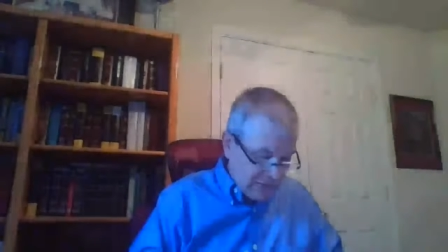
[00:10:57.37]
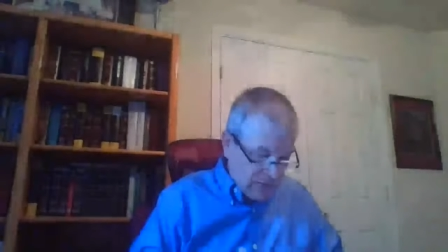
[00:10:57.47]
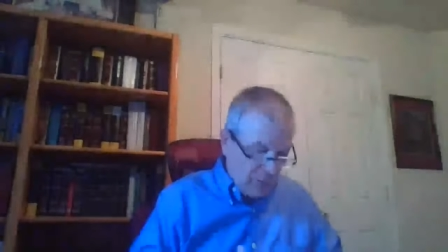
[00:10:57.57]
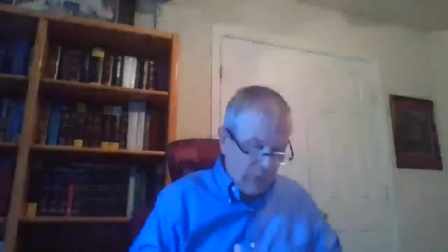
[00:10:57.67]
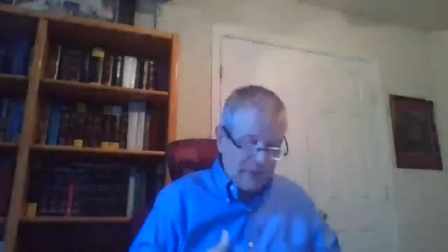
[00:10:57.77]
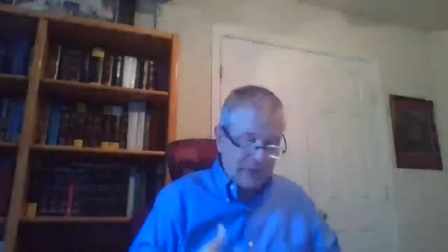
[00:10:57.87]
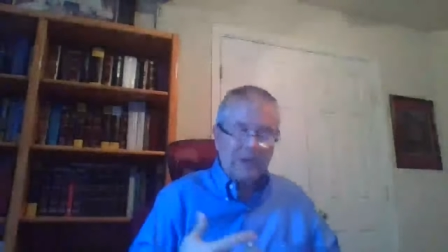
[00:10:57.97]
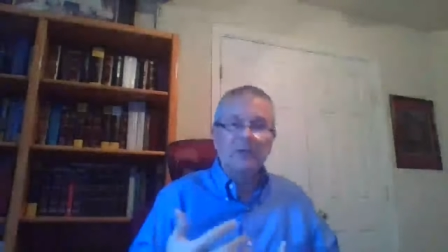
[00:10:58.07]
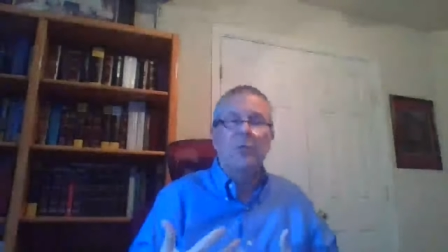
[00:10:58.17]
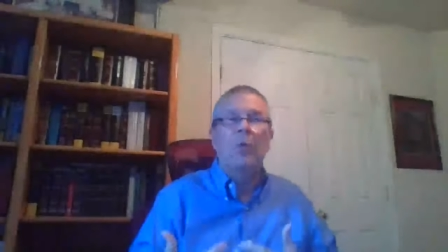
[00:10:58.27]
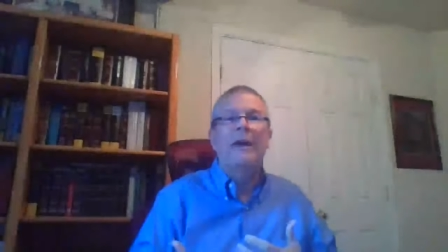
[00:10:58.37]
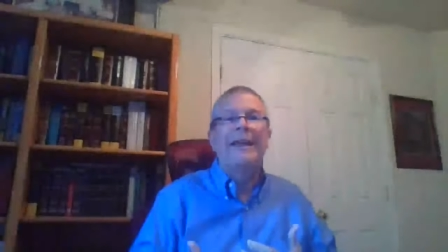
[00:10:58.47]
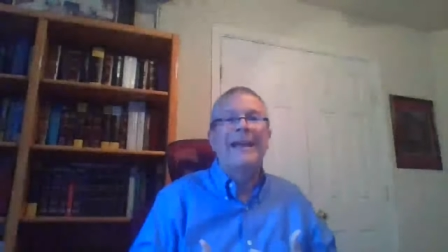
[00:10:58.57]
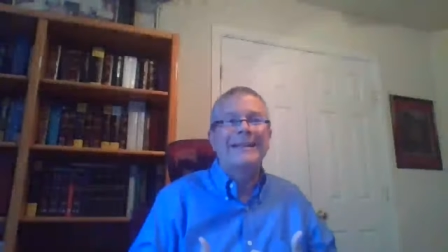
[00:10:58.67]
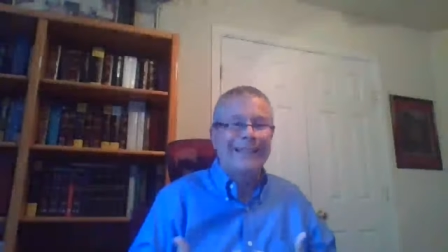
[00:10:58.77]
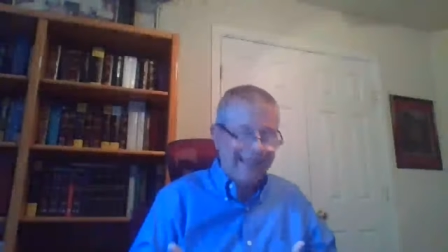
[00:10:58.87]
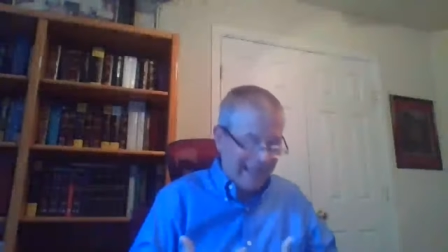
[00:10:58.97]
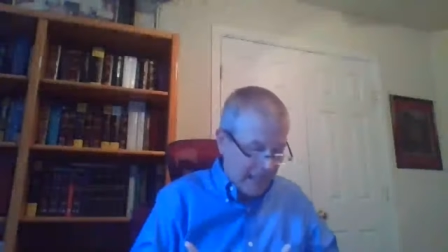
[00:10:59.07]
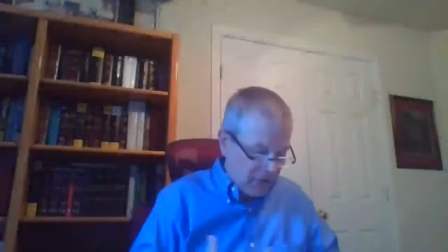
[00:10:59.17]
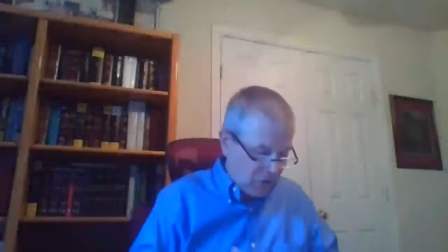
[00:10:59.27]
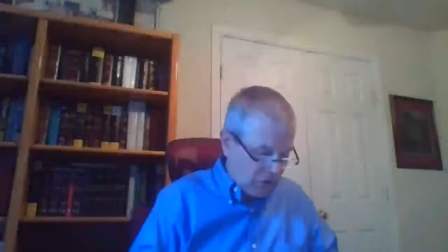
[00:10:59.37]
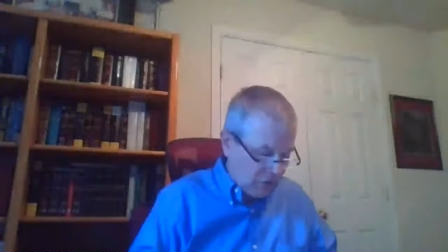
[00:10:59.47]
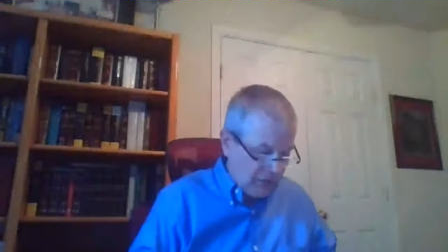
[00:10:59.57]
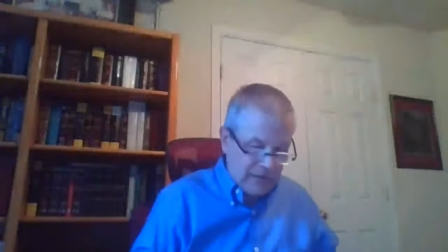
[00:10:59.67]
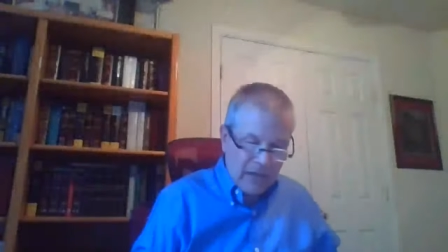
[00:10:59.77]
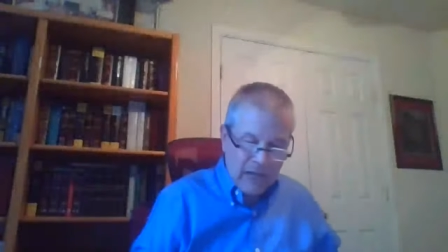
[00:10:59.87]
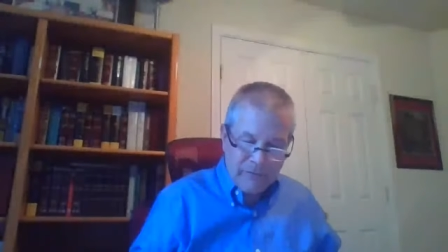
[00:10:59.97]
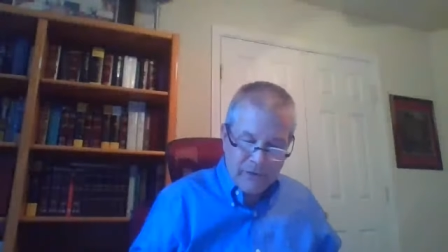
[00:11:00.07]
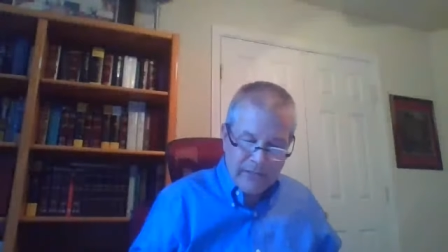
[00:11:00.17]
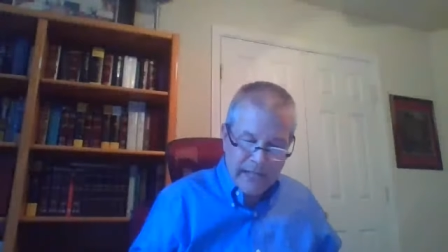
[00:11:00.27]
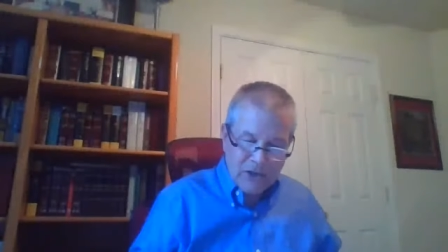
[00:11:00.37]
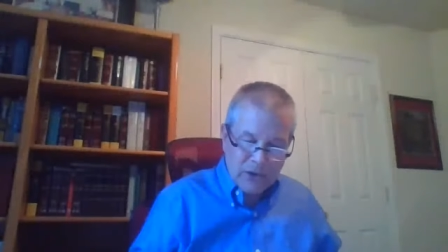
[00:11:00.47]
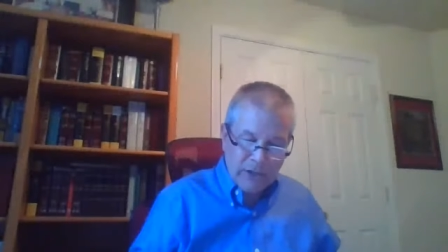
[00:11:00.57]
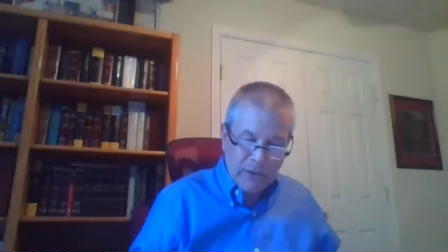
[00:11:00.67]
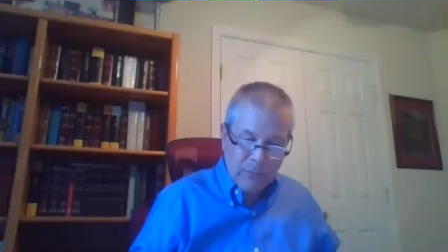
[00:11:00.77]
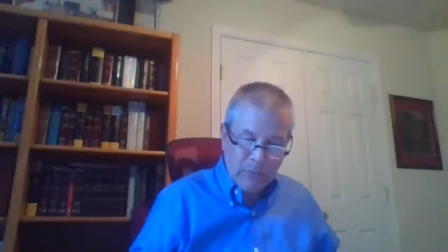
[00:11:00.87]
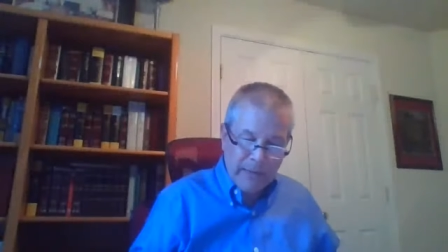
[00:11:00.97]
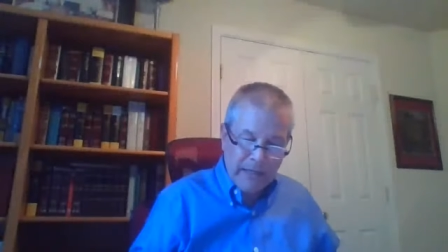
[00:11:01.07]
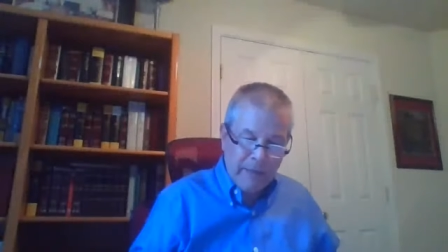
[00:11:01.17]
so this is what has led to this confrontation that we're reading